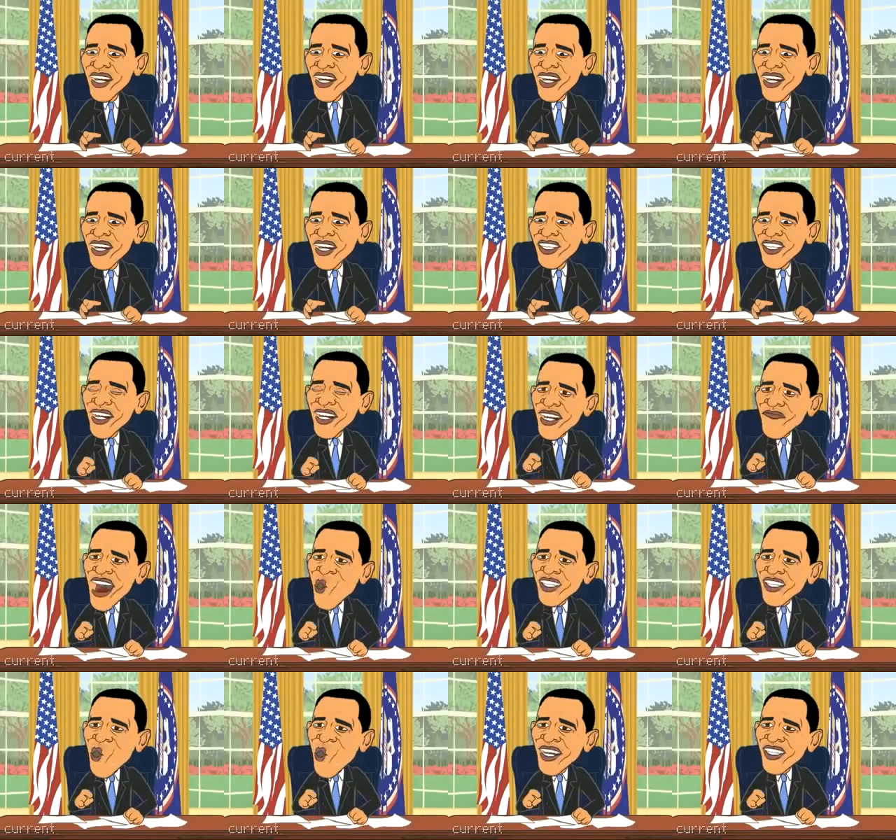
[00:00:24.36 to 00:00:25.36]
And
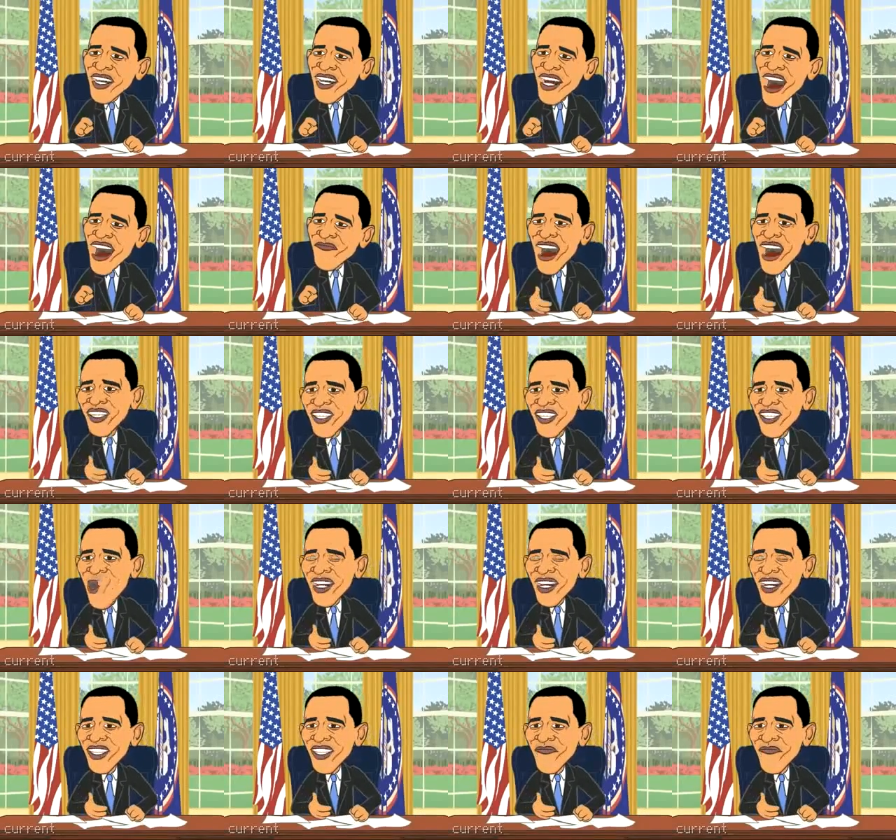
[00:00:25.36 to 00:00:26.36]
people are starting to blame us
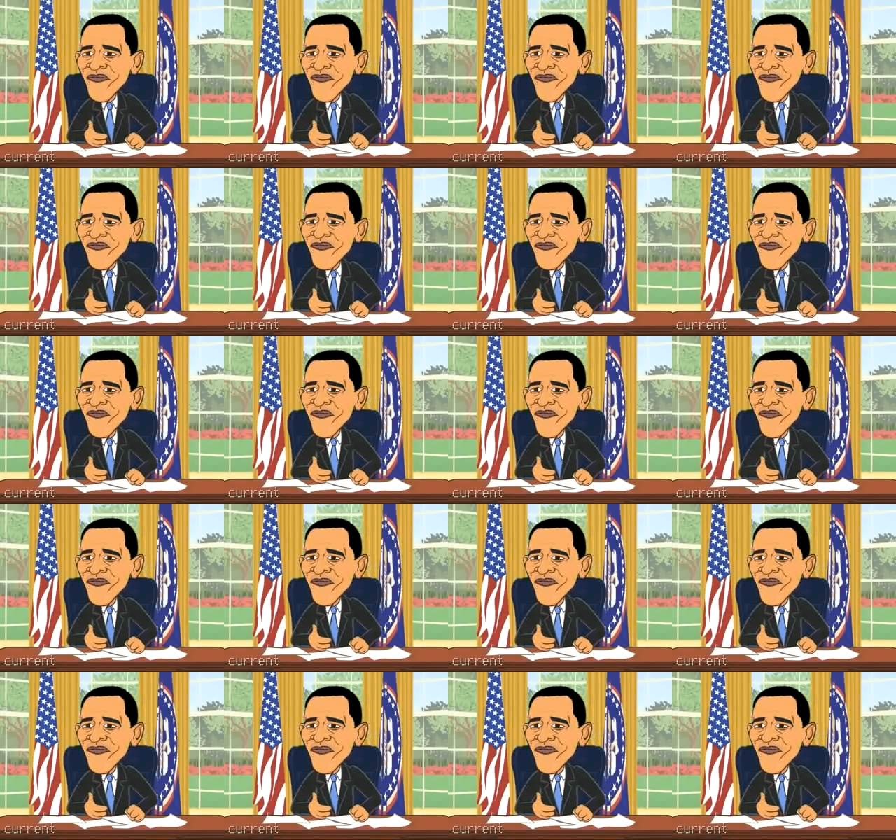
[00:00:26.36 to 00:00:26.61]
for it.